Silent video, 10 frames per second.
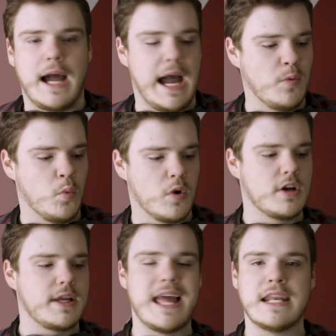I
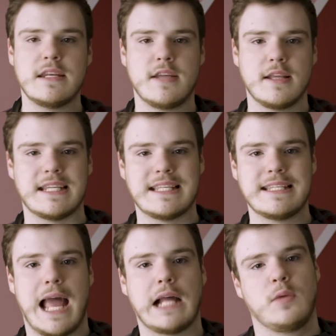work, and it does
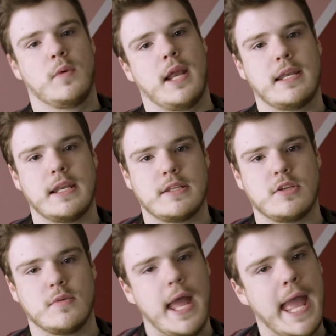exactly what I need it
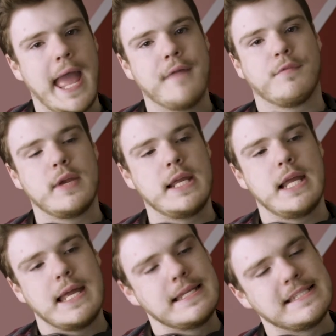to.
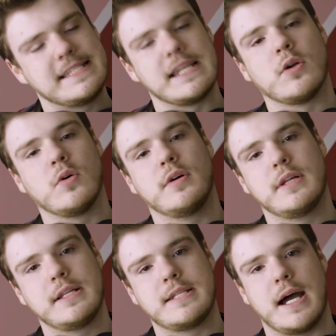Every single
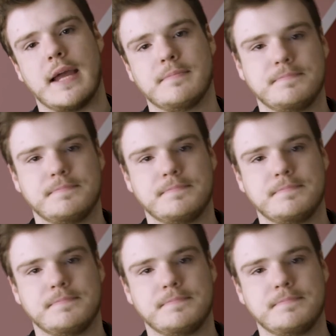time.